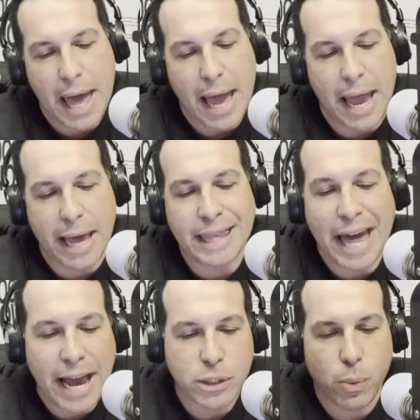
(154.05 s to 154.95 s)
And
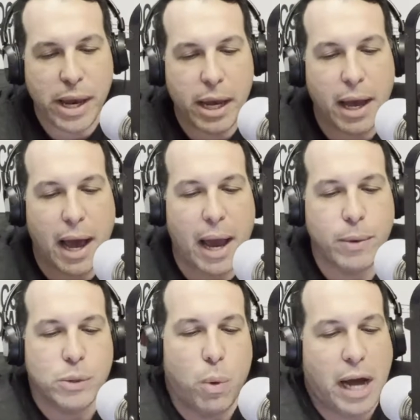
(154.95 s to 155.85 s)
last week, I
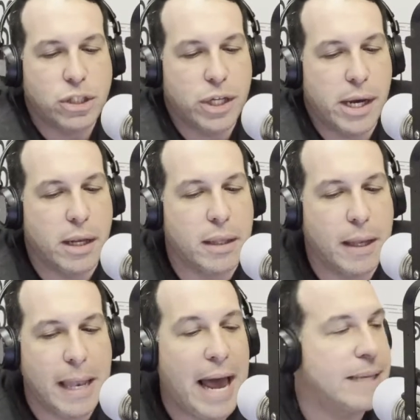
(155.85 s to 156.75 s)
was watching
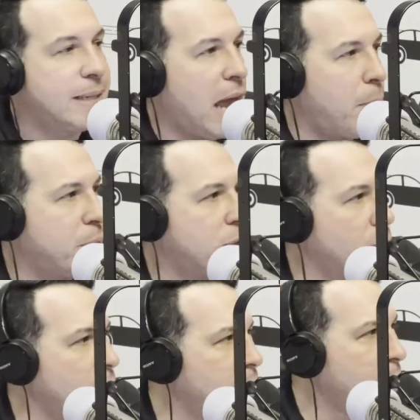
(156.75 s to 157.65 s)
the last
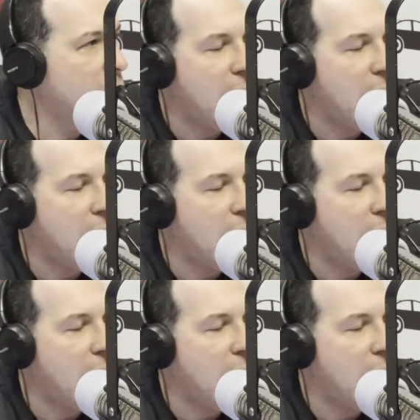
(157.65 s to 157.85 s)
episode.